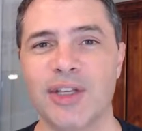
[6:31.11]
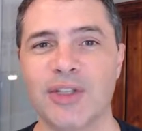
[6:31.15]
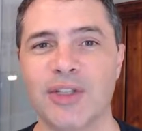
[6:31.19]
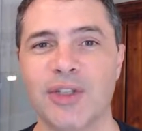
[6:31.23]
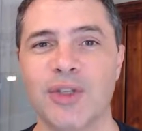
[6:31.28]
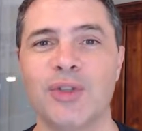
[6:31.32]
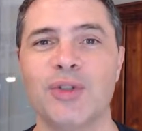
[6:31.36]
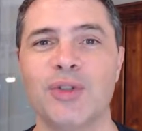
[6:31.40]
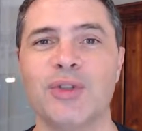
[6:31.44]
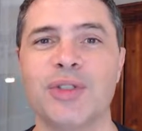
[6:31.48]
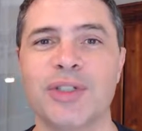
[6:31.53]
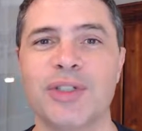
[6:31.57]

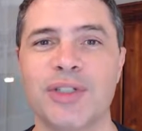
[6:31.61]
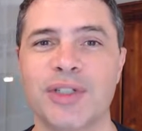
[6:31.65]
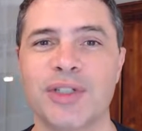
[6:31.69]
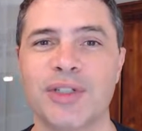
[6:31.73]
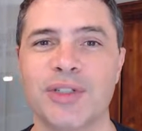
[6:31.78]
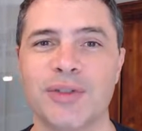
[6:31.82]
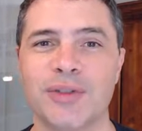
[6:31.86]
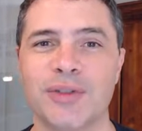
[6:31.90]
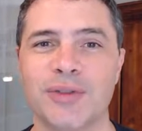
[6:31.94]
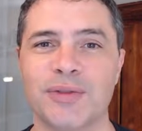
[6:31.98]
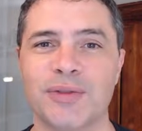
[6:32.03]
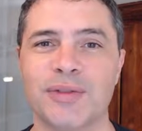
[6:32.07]
use
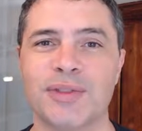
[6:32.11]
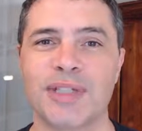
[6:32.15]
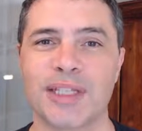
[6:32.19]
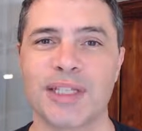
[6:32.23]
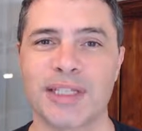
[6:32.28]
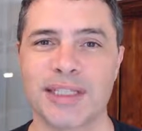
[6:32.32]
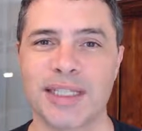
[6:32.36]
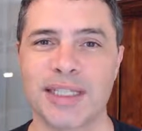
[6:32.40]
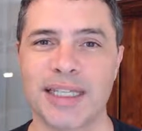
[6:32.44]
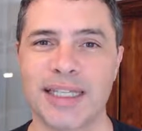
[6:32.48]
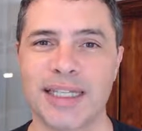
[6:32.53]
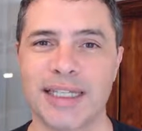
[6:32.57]
to
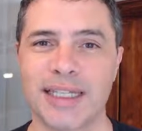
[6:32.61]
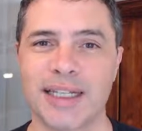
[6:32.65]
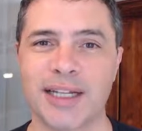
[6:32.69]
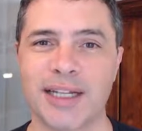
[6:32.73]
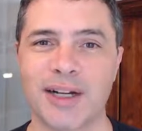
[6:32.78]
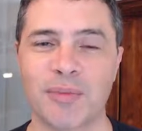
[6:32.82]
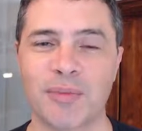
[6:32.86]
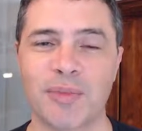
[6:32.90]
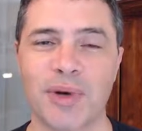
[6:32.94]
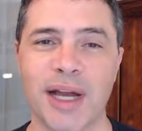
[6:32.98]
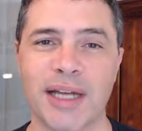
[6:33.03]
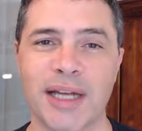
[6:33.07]
succeed in
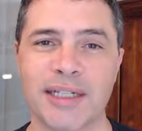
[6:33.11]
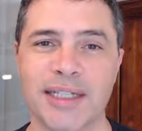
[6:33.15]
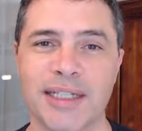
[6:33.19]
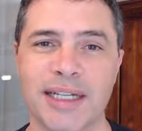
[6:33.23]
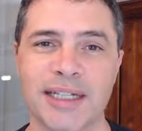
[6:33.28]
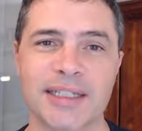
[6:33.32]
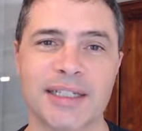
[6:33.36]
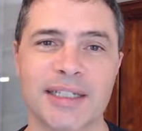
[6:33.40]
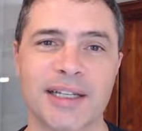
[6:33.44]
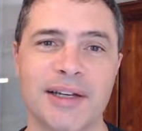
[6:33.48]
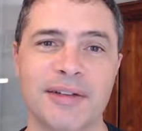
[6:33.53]
our project